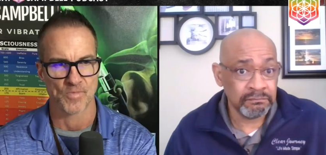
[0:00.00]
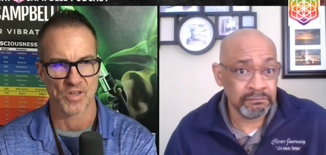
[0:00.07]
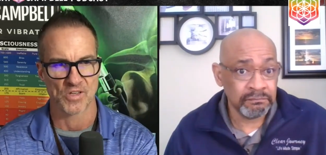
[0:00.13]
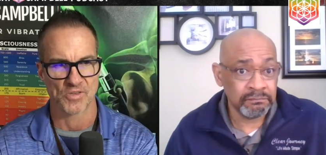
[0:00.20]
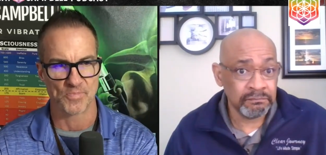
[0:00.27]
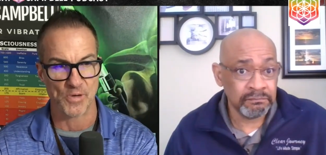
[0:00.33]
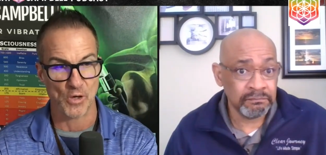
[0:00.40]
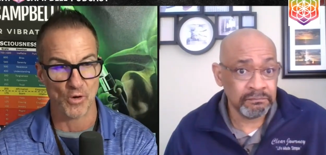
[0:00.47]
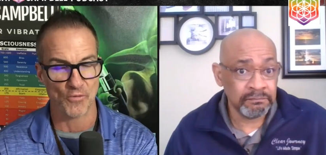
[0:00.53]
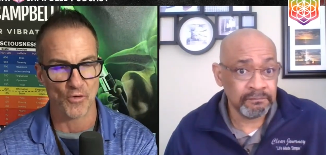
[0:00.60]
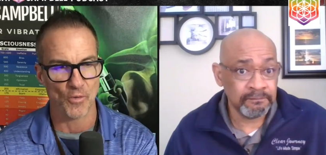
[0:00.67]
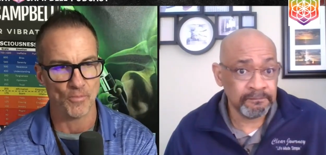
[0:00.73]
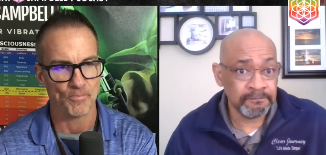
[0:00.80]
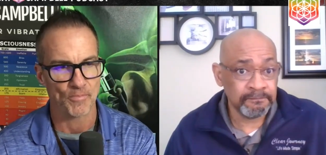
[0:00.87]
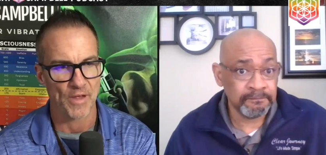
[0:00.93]
Speaker 1: It's
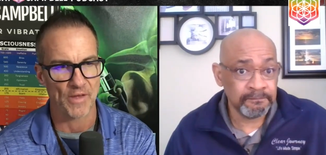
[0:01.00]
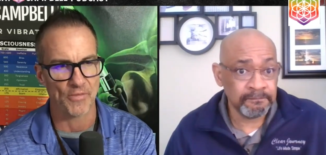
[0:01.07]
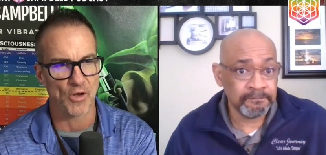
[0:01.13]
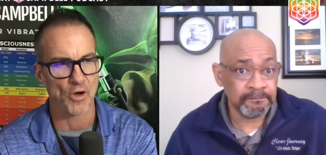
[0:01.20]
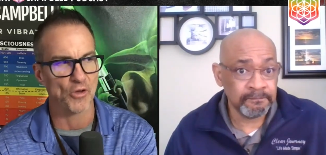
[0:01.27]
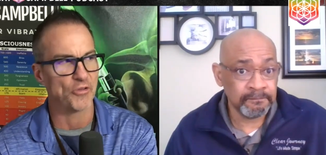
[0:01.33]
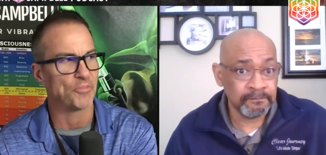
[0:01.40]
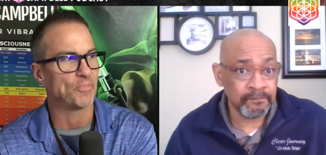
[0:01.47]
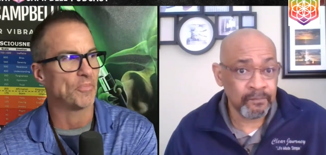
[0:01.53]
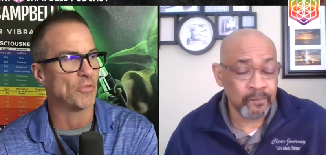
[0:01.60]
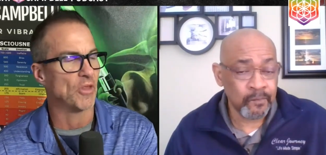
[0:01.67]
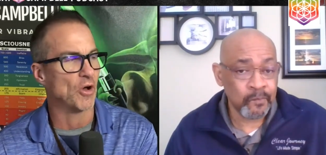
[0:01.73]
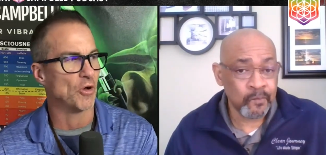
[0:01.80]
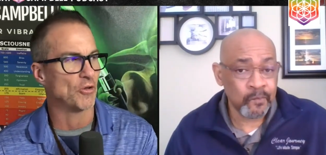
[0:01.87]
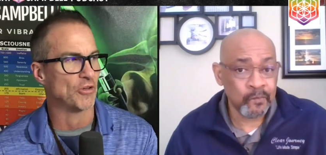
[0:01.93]
beautiful. And those
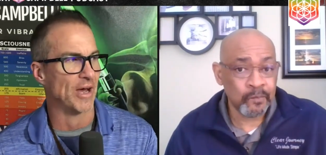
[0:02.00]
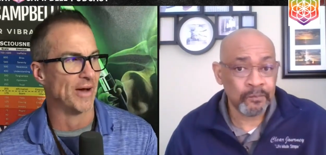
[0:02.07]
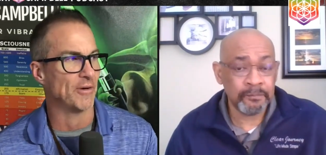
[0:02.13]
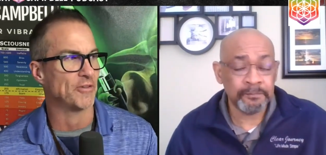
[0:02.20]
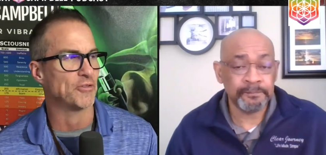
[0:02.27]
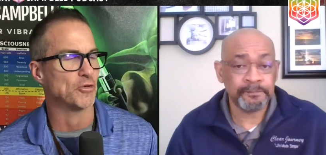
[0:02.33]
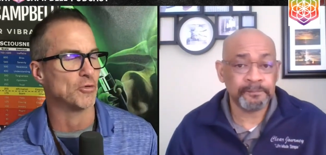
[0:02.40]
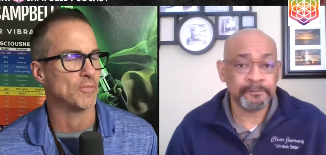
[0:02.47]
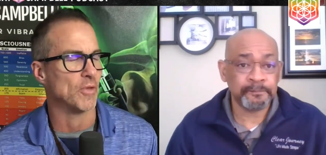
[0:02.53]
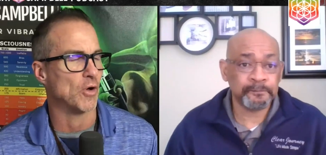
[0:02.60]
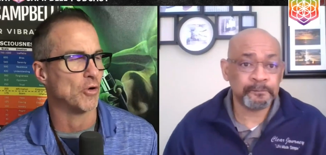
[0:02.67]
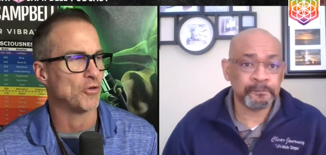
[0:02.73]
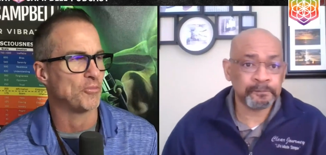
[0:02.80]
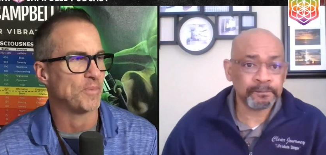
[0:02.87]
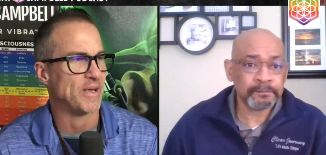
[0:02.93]
those I assume
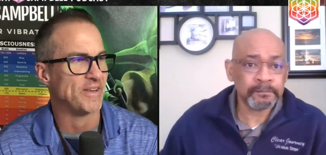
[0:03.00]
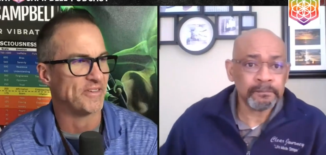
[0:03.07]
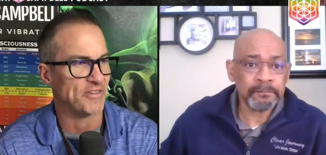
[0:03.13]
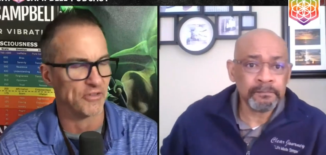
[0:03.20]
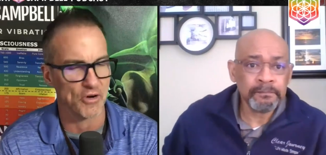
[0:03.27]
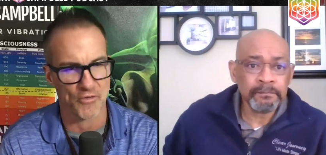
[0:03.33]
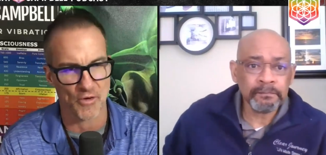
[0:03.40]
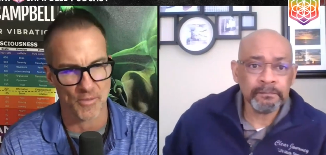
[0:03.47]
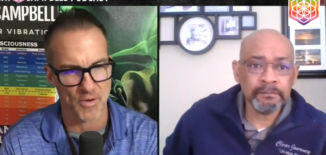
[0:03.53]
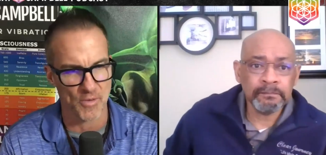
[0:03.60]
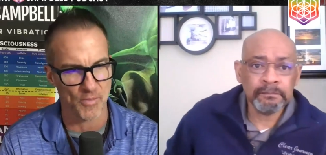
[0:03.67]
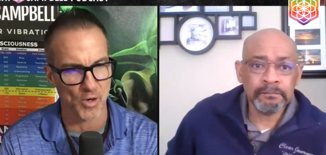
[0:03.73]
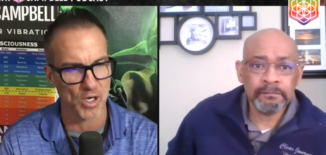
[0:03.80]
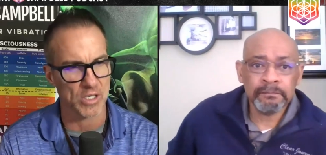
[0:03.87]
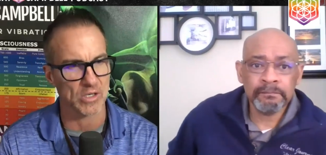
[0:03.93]
those pieces are from your
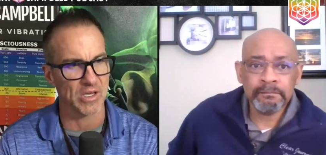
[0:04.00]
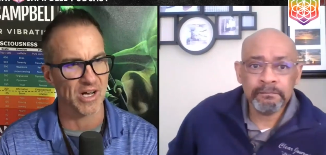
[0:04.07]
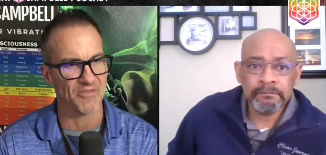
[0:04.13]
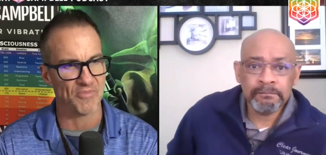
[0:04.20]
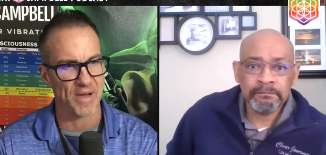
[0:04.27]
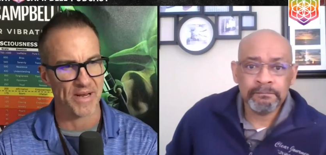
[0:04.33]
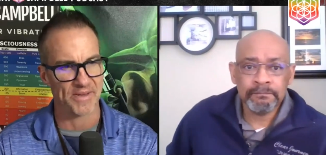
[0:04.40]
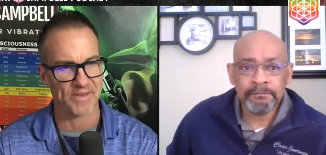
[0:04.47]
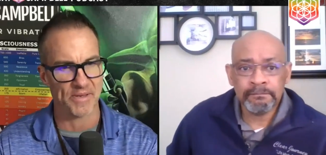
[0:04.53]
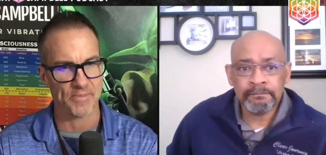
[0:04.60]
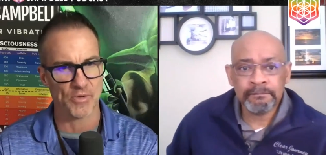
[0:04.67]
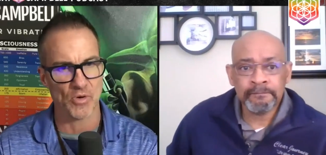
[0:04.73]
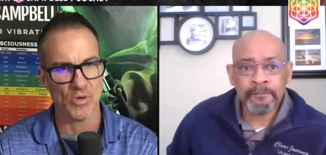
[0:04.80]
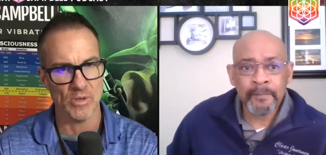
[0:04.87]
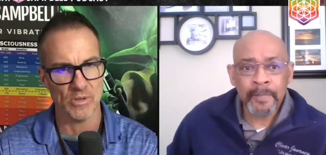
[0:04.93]
book Love Made
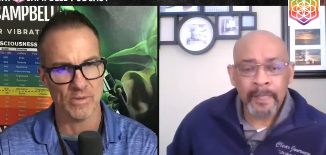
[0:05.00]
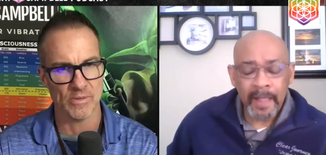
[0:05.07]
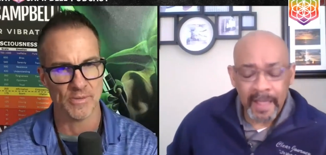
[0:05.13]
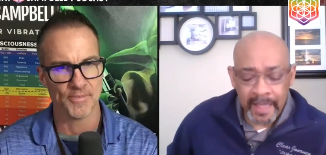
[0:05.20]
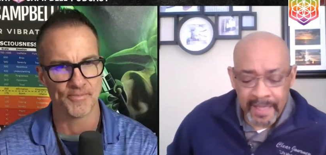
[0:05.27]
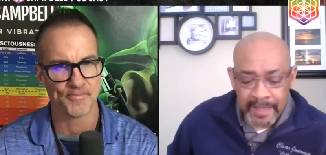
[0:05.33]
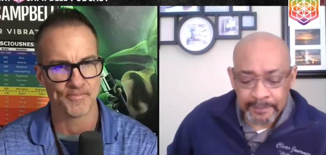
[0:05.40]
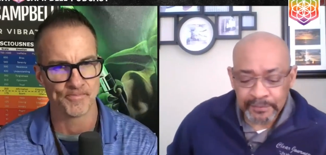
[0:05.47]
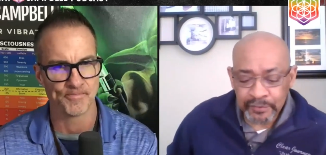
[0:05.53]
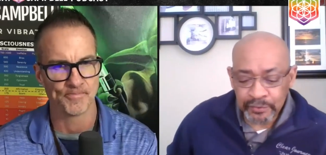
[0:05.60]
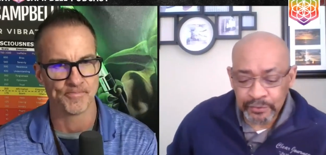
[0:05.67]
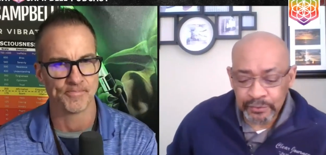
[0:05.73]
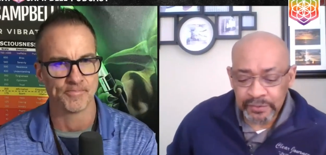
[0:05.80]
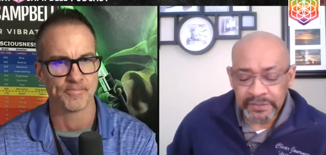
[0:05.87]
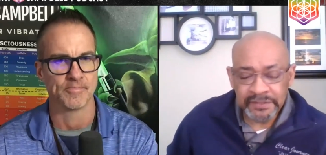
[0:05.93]
Simple.
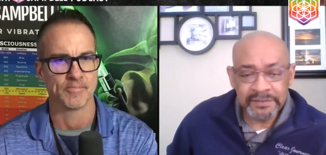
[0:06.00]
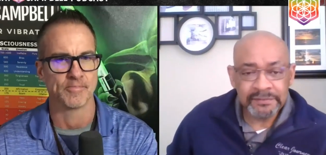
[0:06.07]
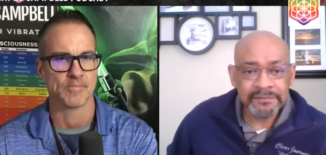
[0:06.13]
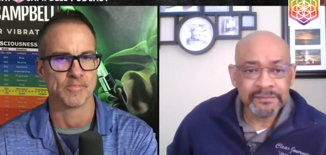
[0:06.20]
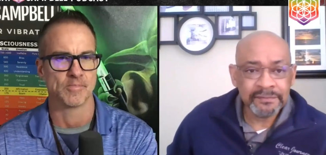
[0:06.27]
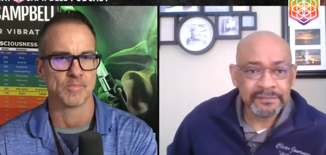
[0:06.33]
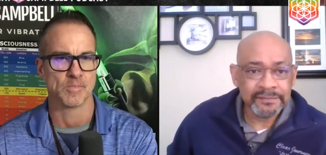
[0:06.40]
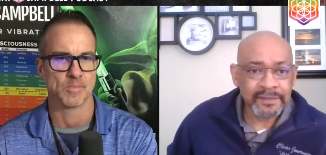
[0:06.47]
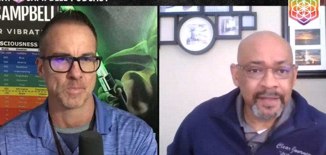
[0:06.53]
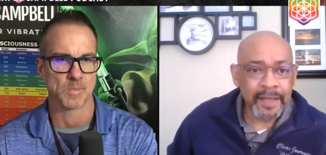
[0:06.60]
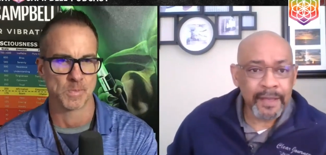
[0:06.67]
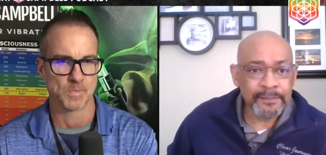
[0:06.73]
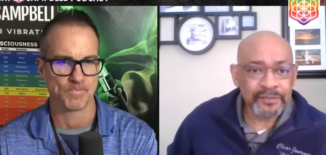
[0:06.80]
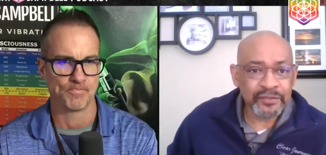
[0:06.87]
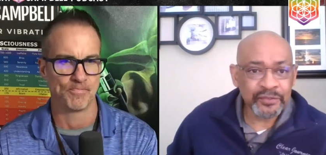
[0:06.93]
Speaker 2: Absolutely.
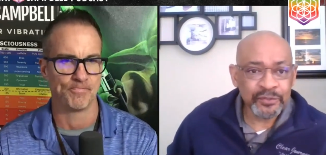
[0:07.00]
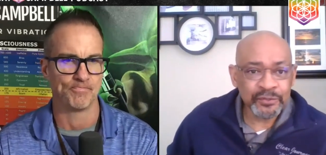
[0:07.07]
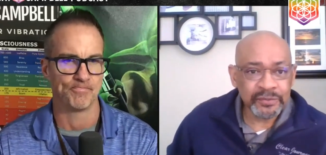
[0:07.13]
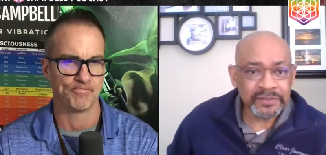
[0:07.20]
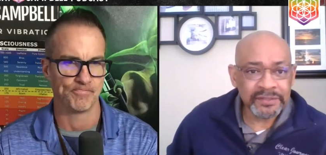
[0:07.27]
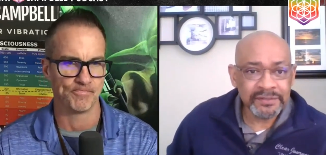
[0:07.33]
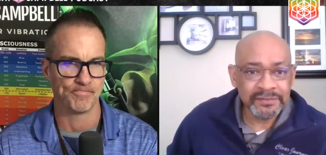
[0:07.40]
Absolutely.